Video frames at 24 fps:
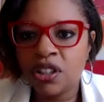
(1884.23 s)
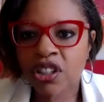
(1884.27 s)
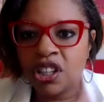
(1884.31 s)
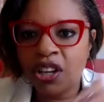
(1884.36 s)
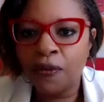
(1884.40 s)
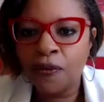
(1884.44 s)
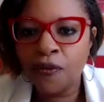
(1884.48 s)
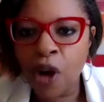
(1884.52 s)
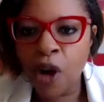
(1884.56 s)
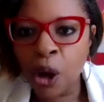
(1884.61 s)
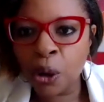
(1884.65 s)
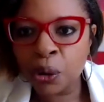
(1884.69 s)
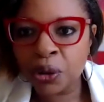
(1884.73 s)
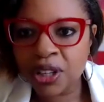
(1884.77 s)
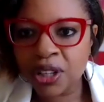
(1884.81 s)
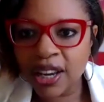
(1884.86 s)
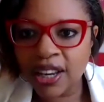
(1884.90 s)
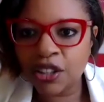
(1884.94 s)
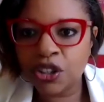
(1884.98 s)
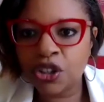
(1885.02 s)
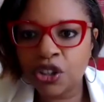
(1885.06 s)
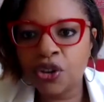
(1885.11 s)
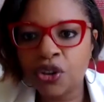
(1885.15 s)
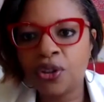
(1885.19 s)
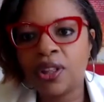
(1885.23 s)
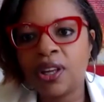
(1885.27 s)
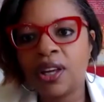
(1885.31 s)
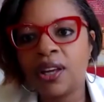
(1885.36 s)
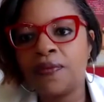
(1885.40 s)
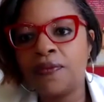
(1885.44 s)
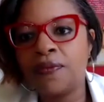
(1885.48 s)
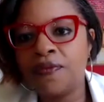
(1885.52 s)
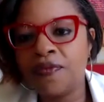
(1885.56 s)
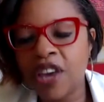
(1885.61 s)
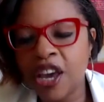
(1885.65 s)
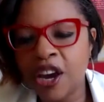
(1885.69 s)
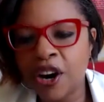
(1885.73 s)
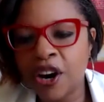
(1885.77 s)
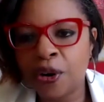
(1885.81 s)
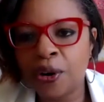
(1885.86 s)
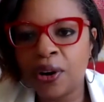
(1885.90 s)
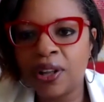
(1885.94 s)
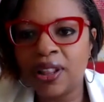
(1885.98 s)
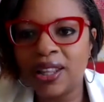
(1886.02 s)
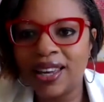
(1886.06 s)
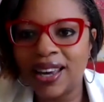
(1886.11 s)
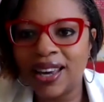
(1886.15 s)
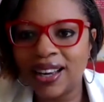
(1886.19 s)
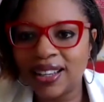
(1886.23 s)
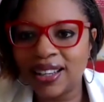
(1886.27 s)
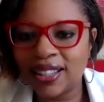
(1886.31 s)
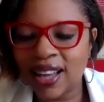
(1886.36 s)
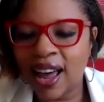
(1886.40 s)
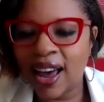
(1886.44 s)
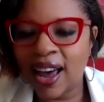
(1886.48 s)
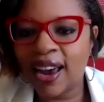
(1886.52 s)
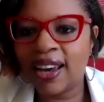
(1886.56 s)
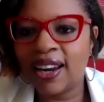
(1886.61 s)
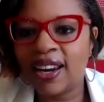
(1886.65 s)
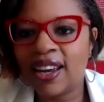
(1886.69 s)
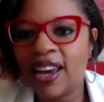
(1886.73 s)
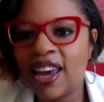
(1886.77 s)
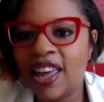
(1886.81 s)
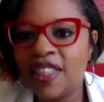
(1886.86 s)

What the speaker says: defaulting to the fear and the anxiety.